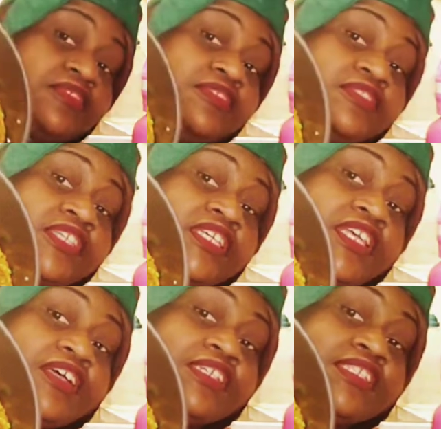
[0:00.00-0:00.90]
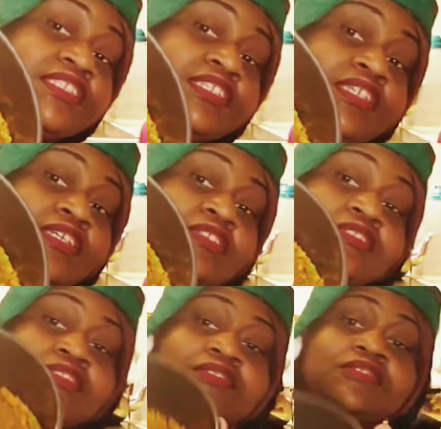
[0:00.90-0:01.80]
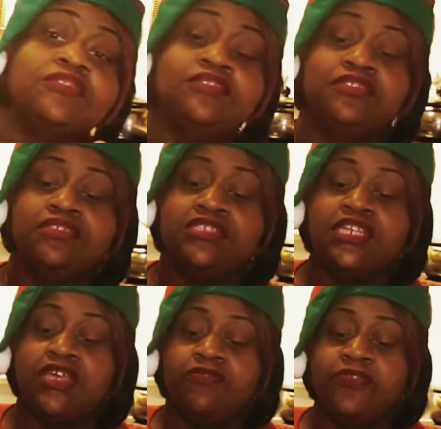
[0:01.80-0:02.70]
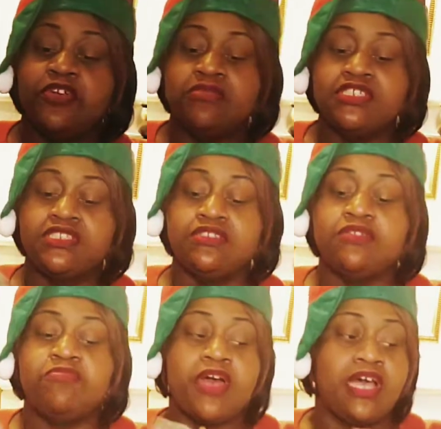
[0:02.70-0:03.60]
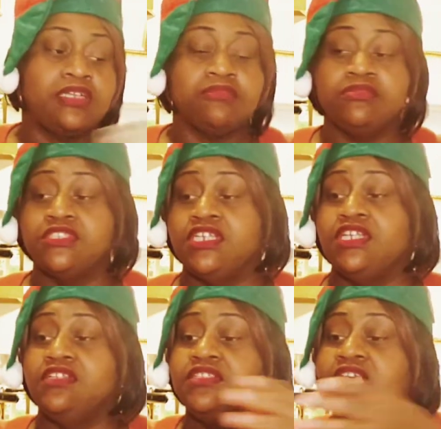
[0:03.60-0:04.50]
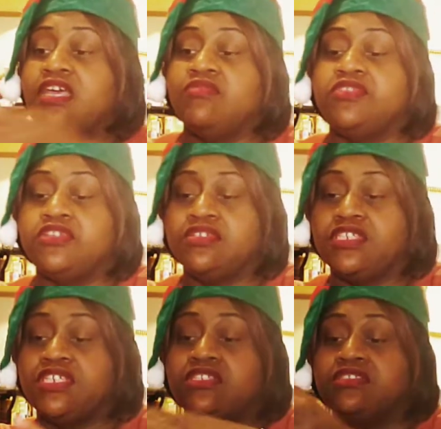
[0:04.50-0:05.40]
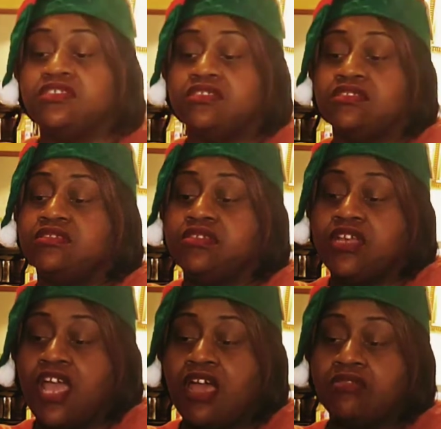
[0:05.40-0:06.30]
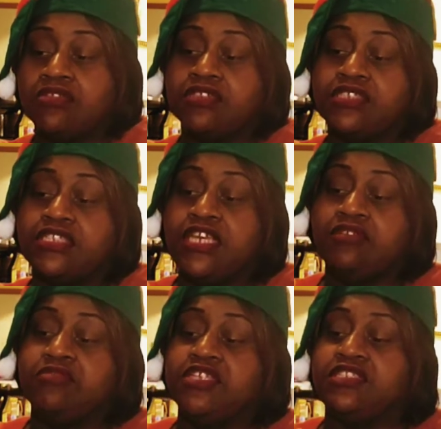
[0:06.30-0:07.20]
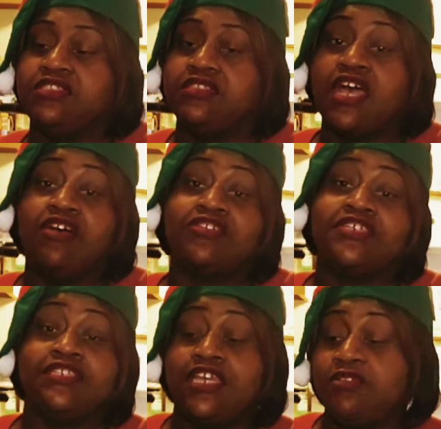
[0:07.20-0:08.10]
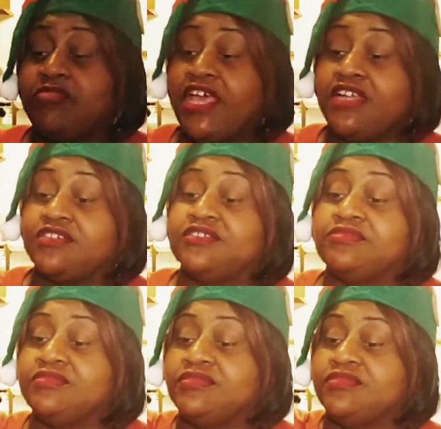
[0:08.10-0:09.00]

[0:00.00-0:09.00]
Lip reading: I think y'all can see it. Slight firmness on the bottom. Now we're going to enter our cake mix, our cake batter.